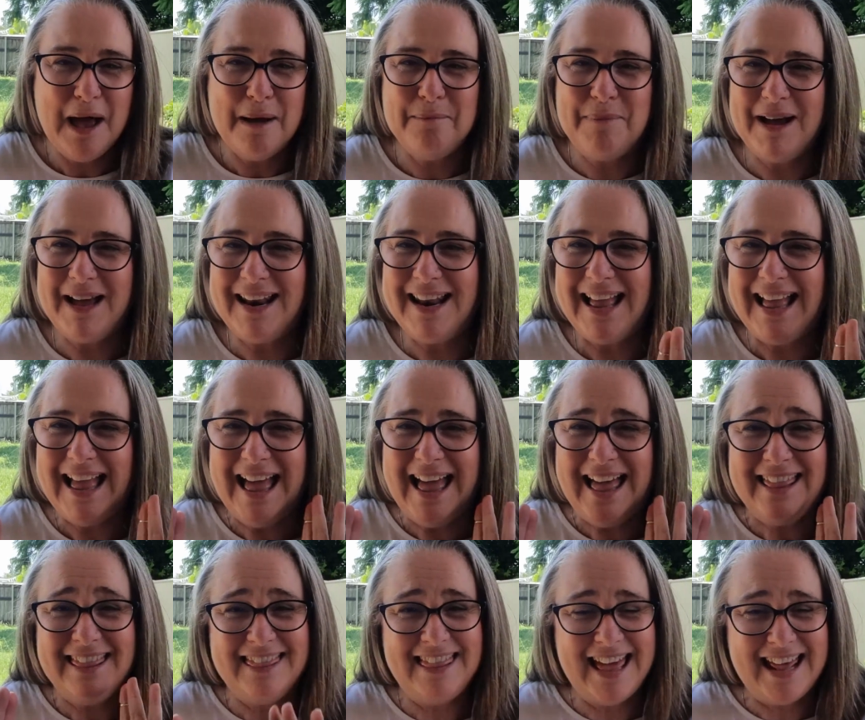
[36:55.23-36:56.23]
But
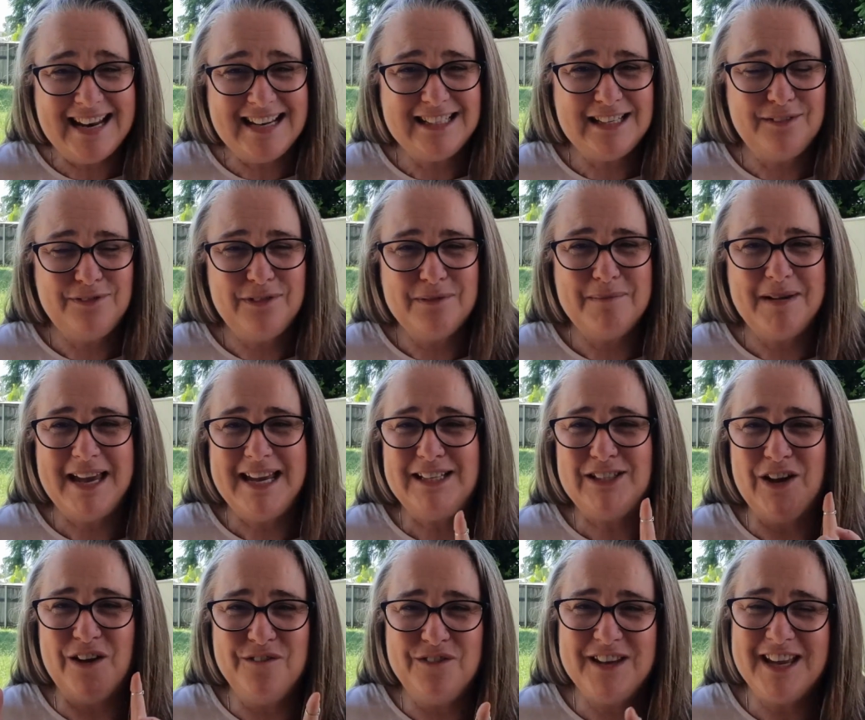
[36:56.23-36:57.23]
that is it for me.
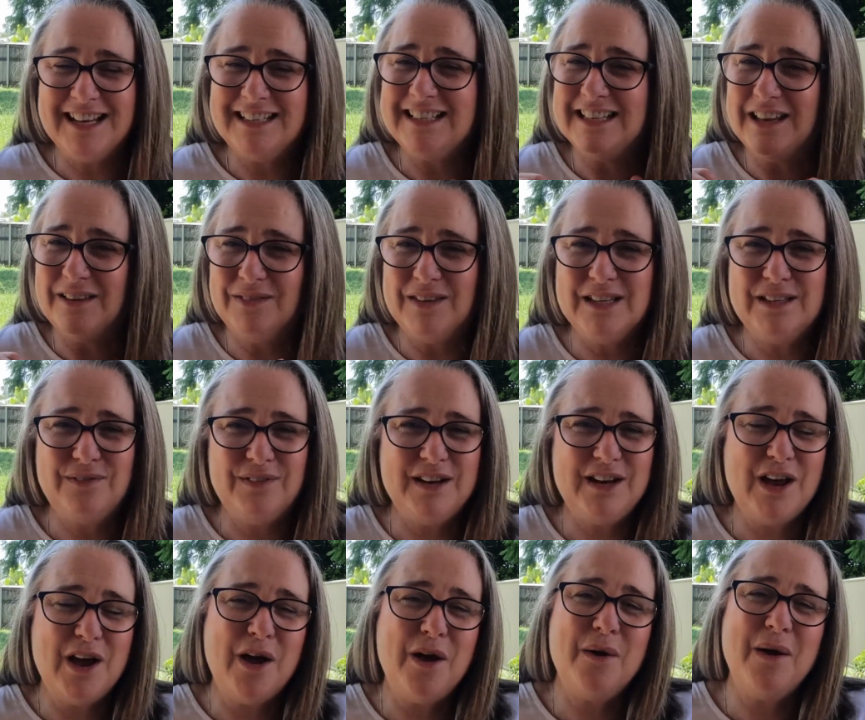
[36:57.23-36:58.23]
Don't forget to give this
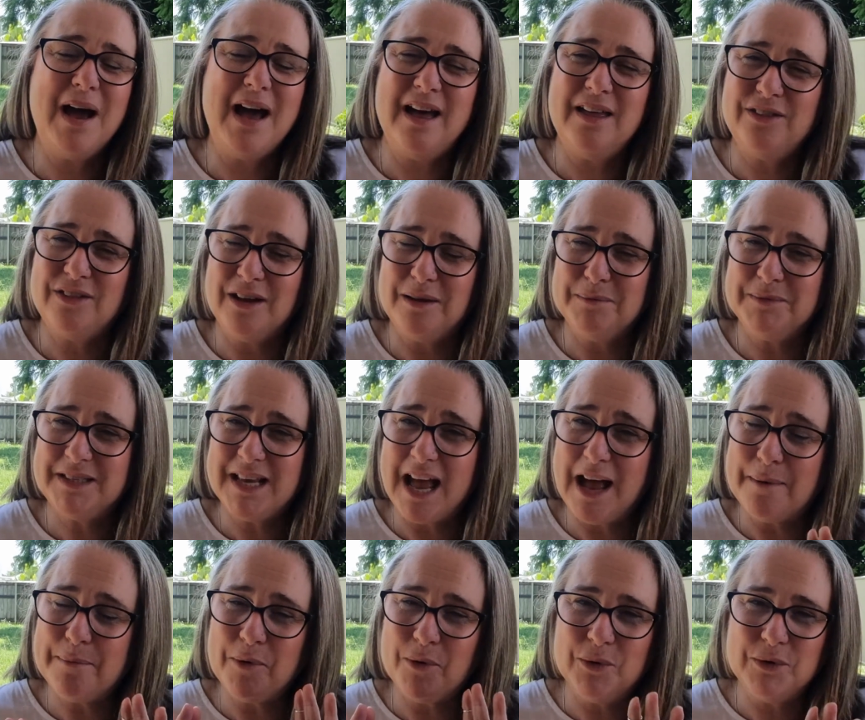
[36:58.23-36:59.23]
video a thumbs
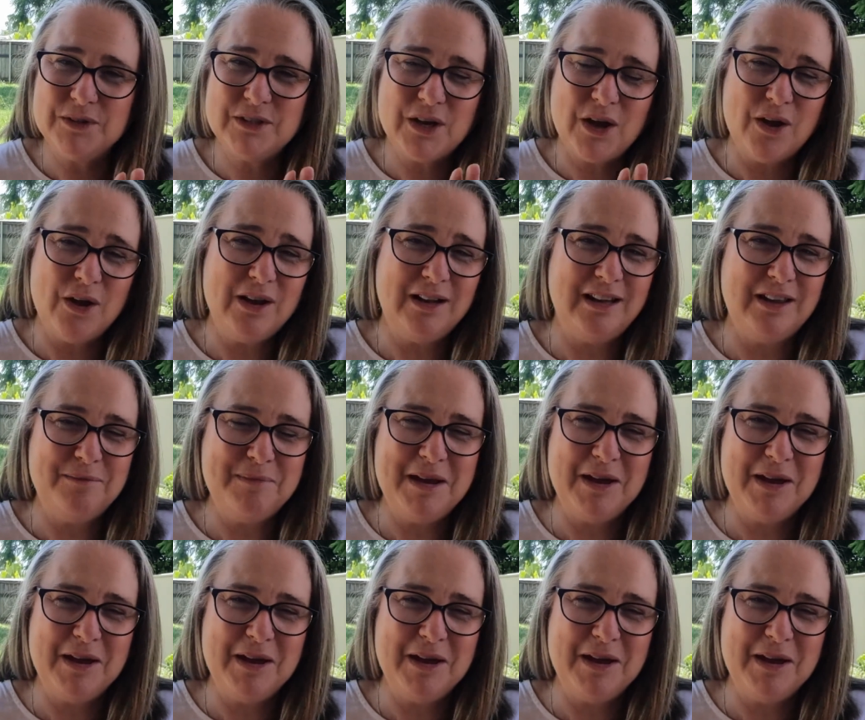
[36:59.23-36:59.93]
up. Also, leave me